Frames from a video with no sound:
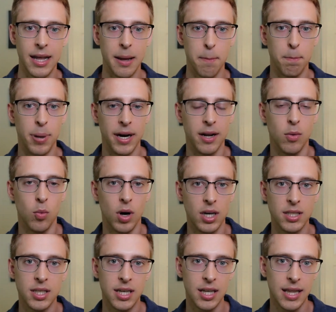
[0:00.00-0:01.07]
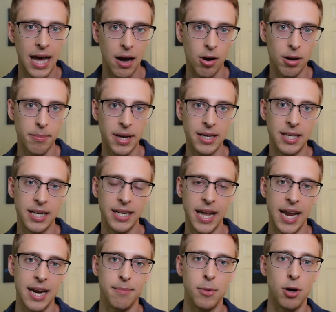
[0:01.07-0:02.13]
but it wasn't allowing me to
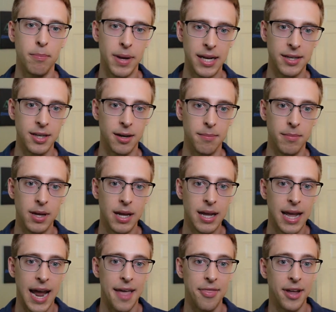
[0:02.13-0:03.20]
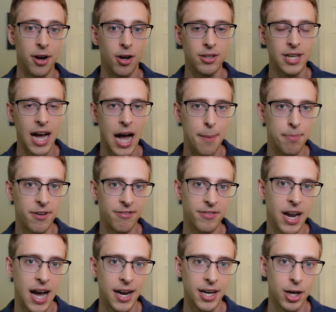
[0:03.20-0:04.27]
gain momentum. And then on top of
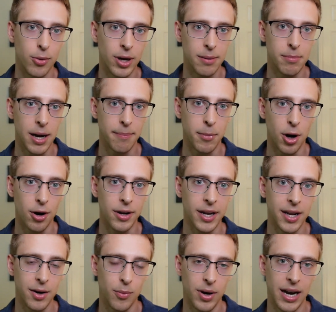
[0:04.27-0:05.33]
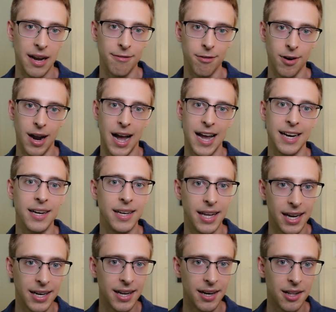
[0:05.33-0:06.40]
not knowing my market, whenever I
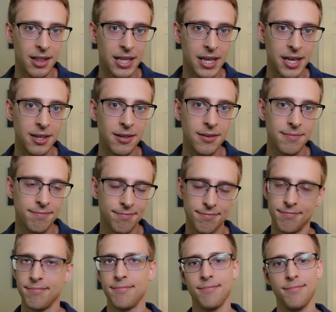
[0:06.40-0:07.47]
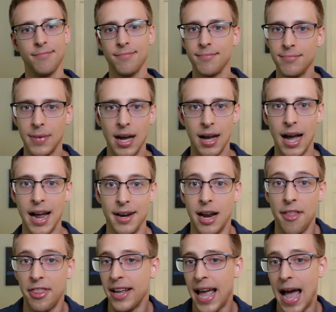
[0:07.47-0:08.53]
did get a lead,
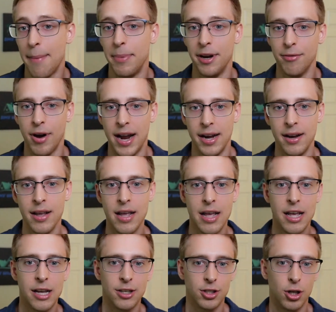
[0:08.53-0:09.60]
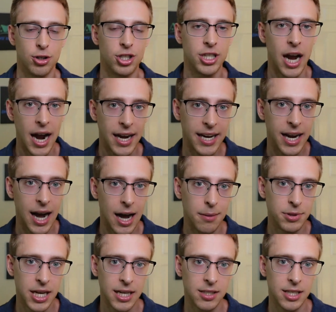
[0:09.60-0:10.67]
nothing happened, right? So shiny
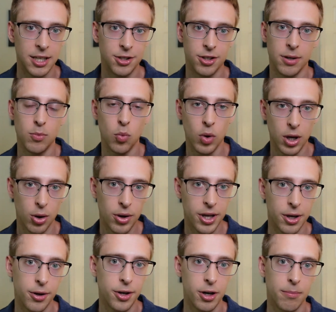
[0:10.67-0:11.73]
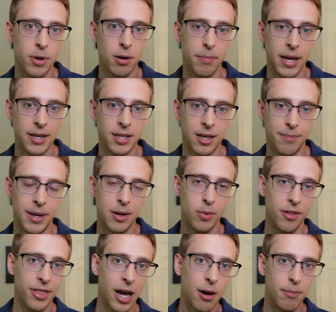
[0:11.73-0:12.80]
object syndrome will kill your momentum. And
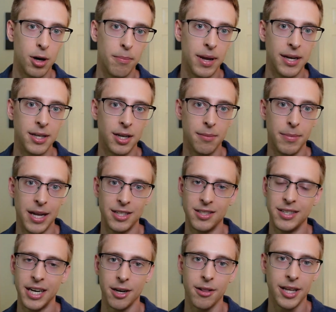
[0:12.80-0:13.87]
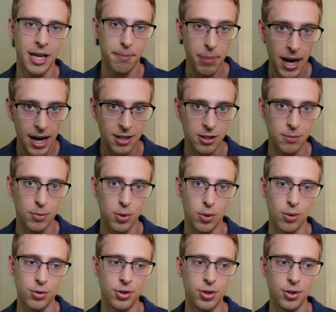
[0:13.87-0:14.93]
without momentum, it's nearly
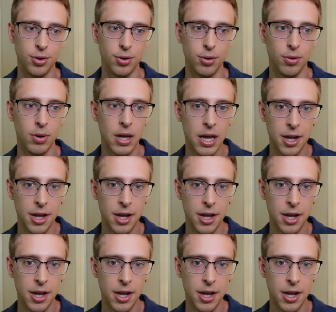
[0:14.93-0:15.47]
impossible to,